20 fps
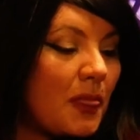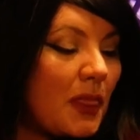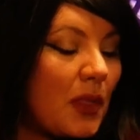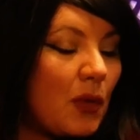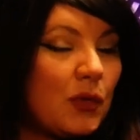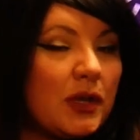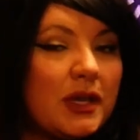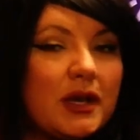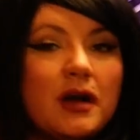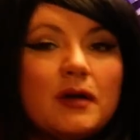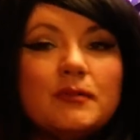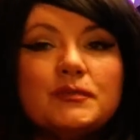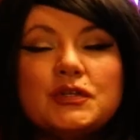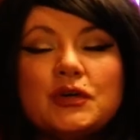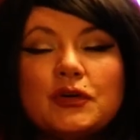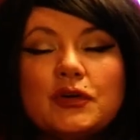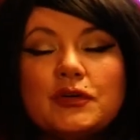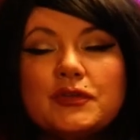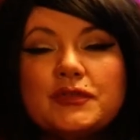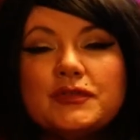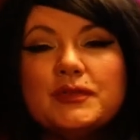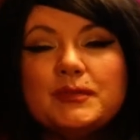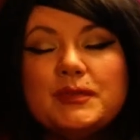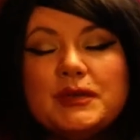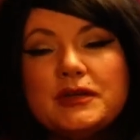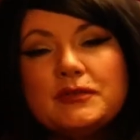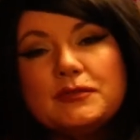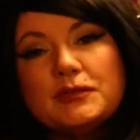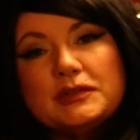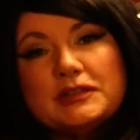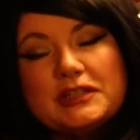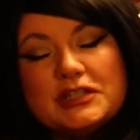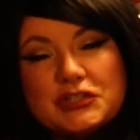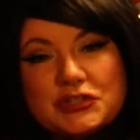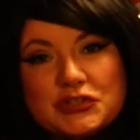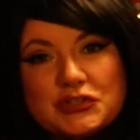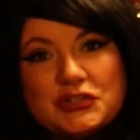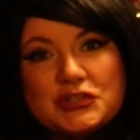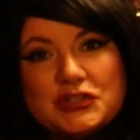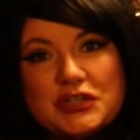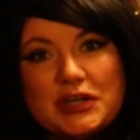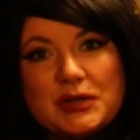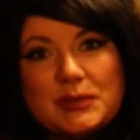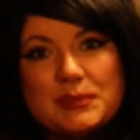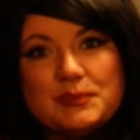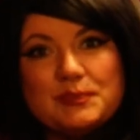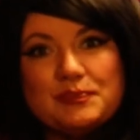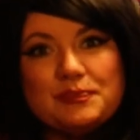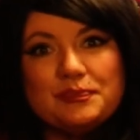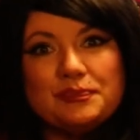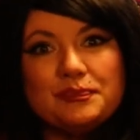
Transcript: we come to Earth to be in relationship.